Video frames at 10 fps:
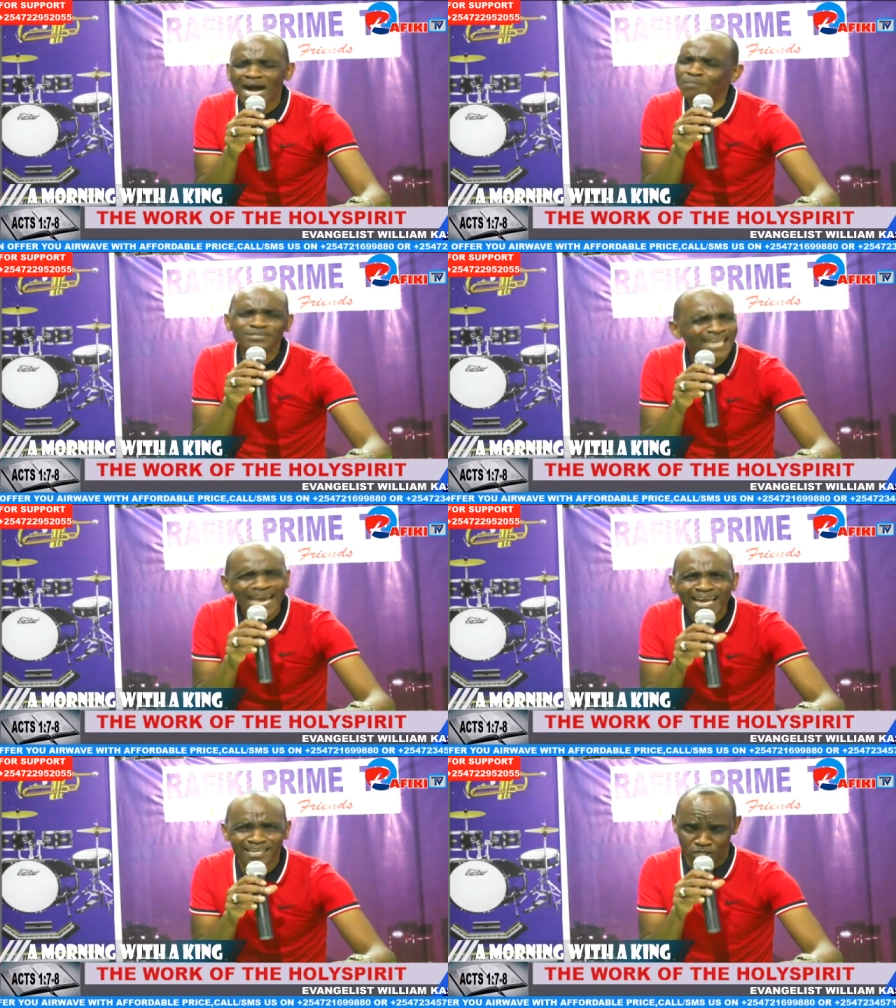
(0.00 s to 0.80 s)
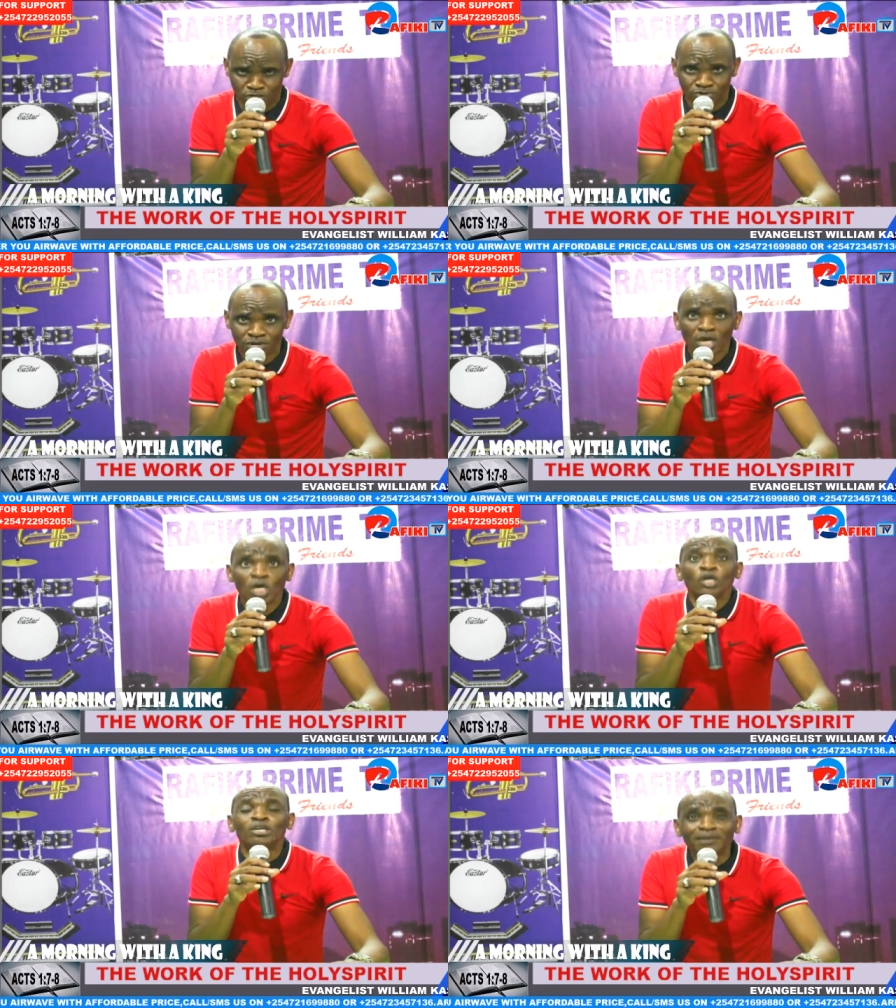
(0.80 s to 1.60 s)
telling you,
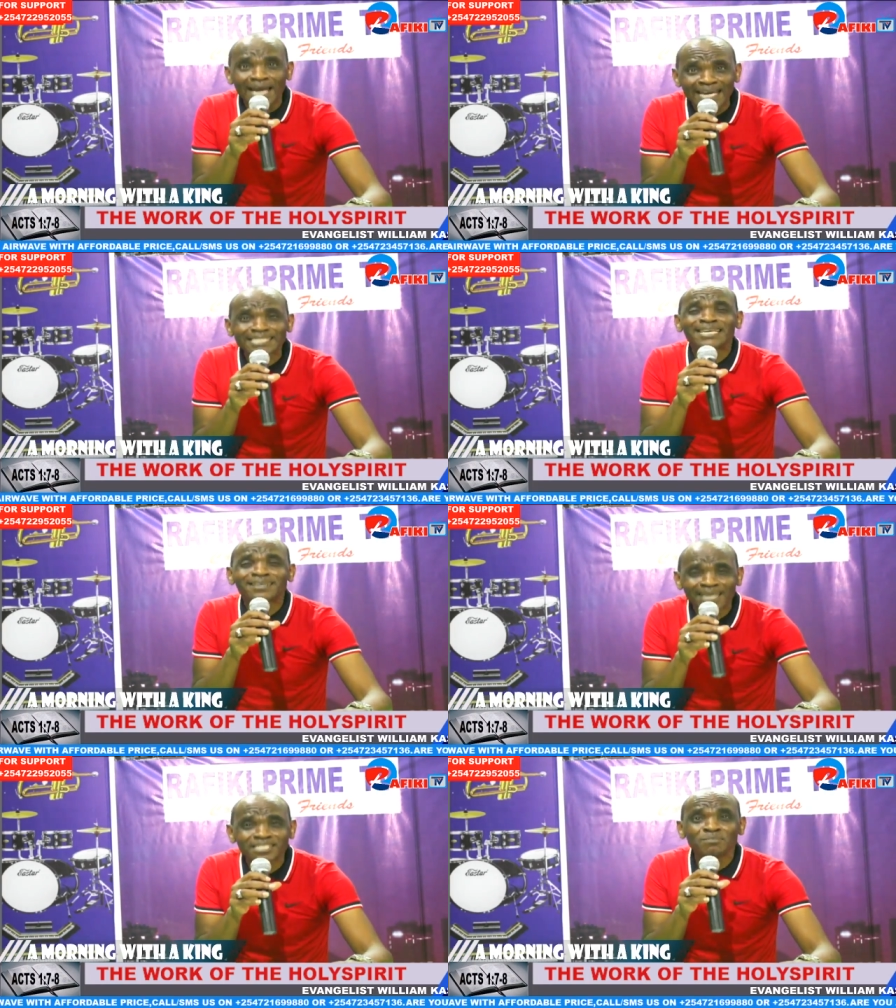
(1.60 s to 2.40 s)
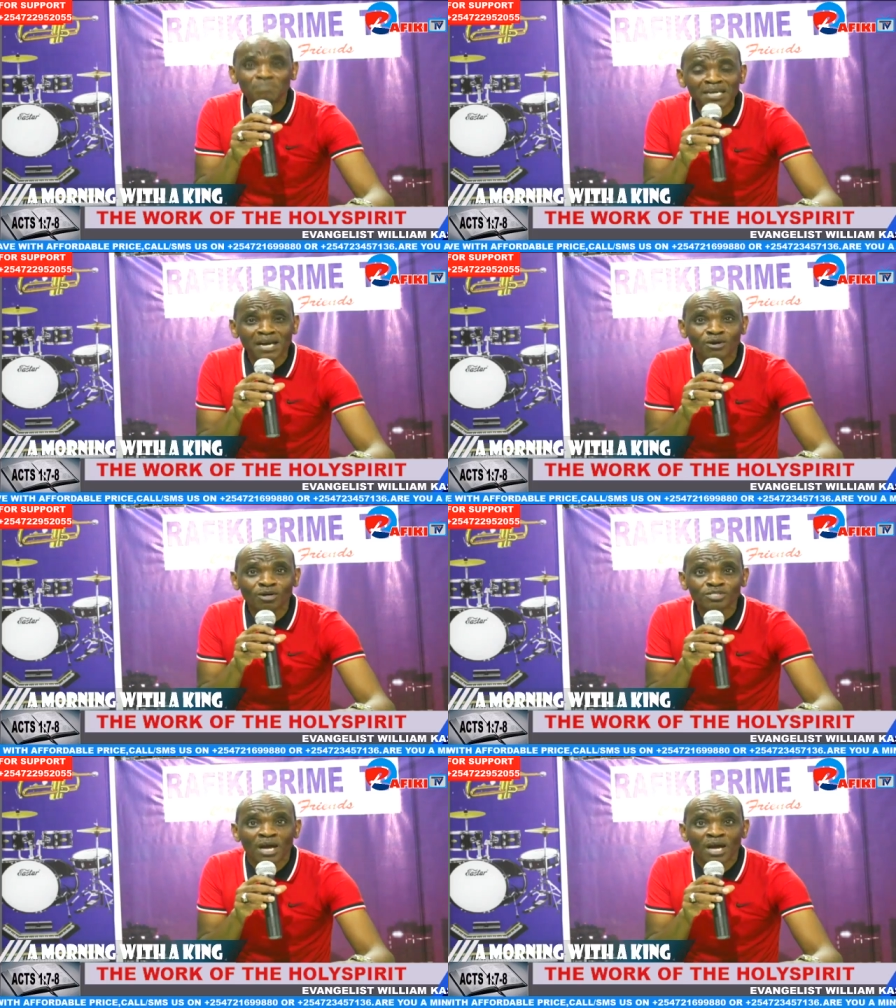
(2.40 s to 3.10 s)
great, great miracles.